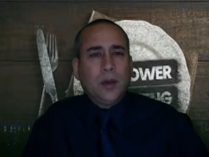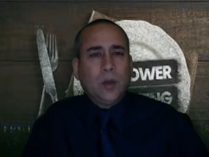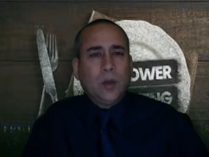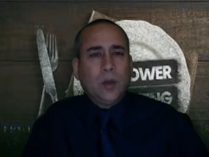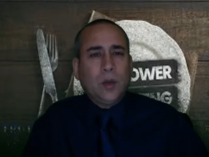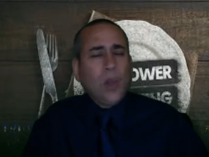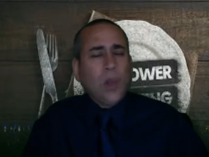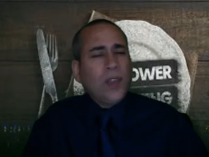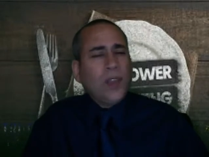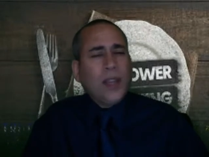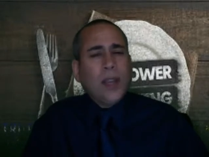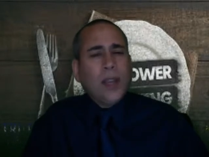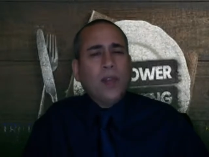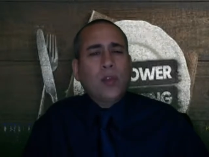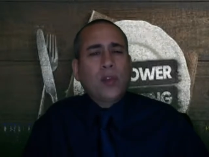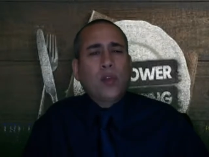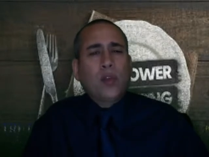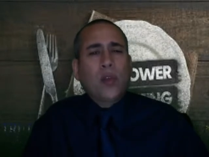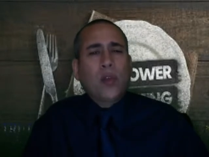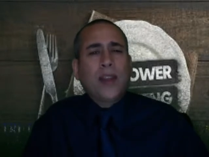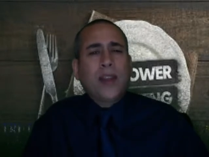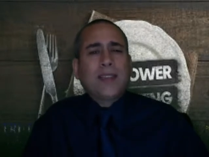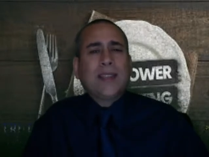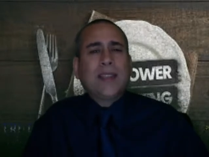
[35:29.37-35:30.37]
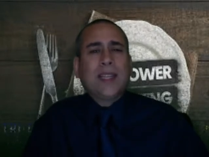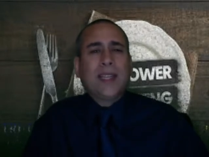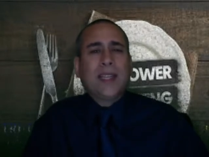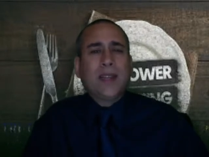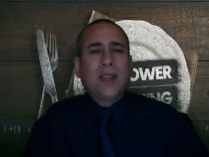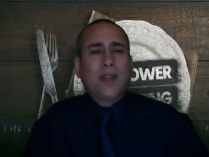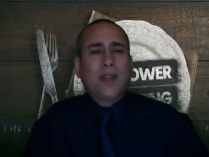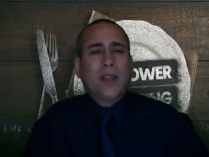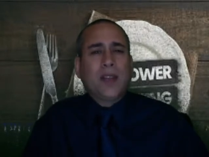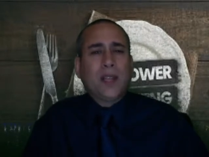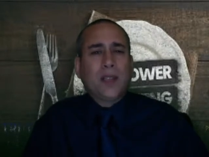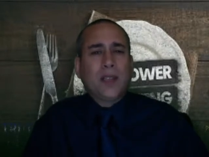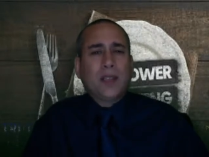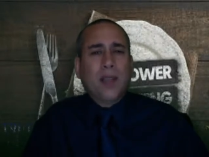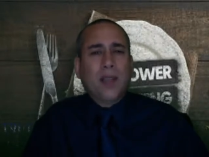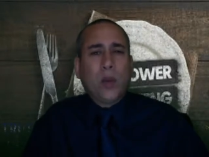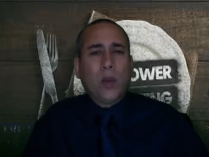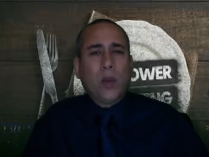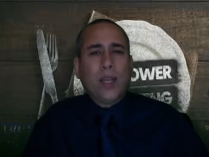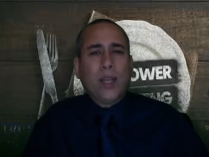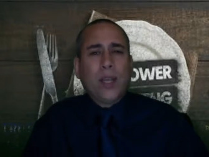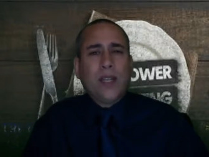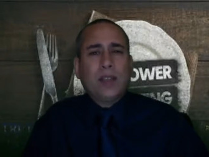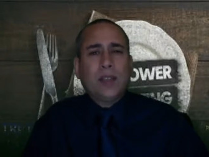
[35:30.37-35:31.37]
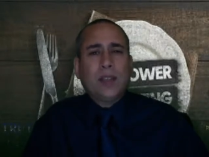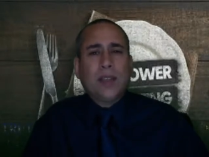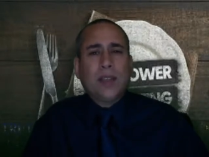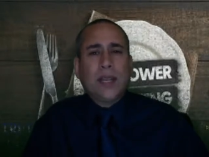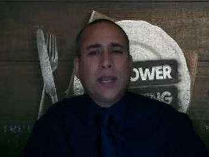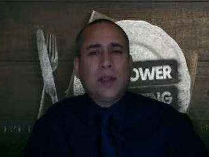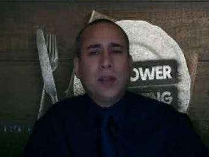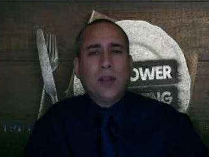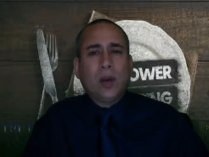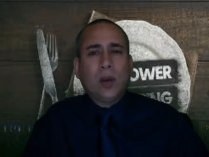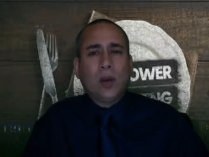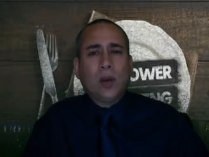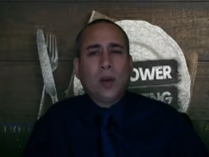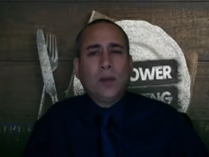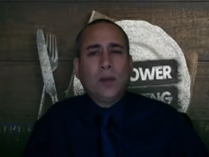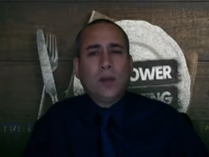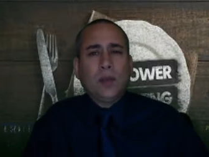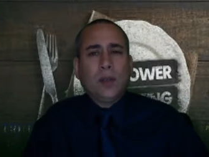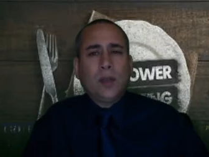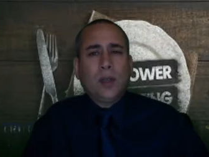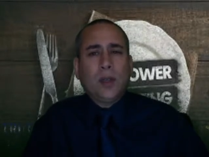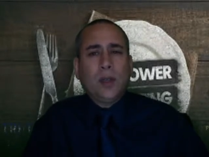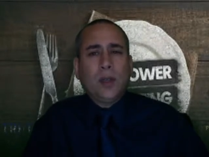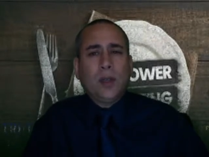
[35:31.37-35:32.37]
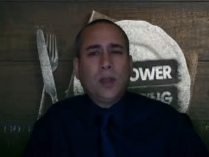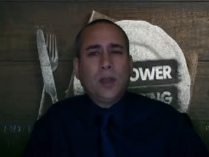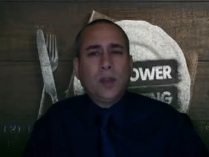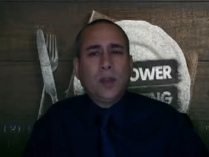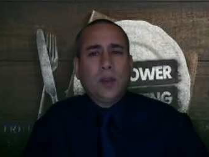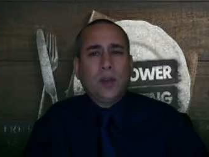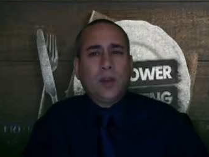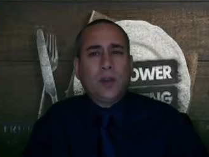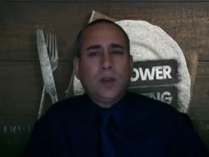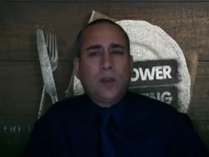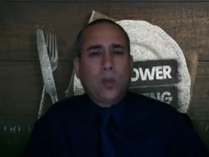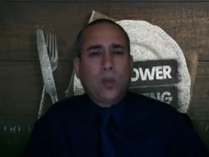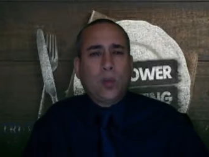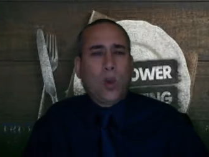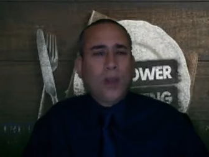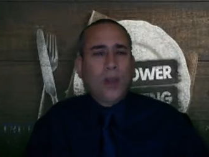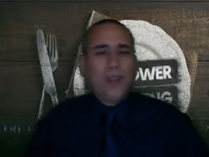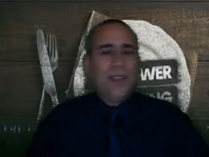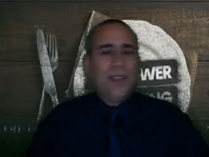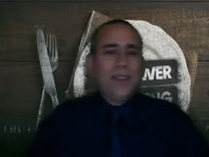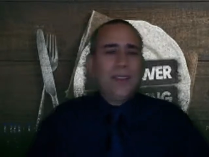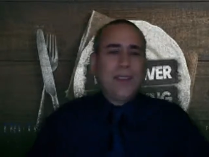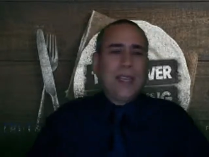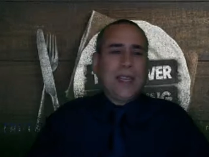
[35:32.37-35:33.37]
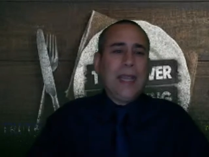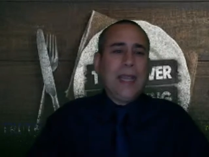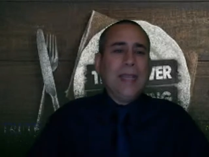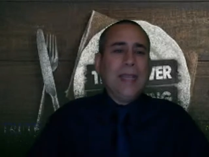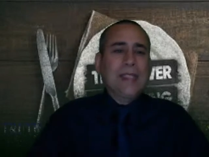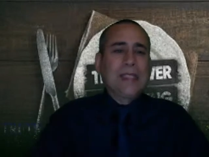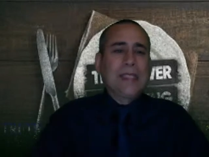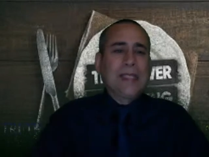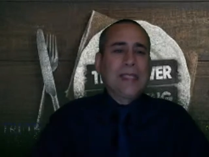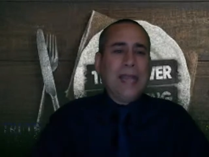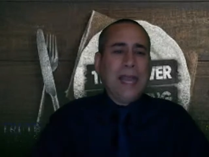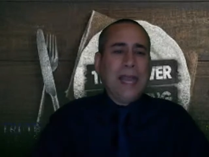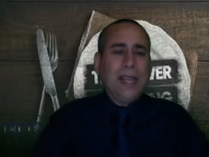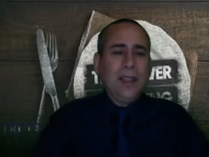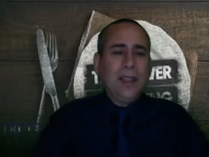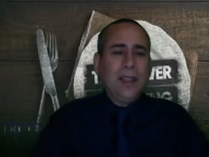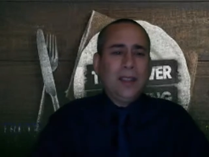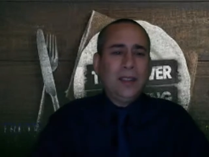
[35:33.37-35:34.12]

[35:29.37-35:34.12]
One thing of great significance that we need to take note of from what this king said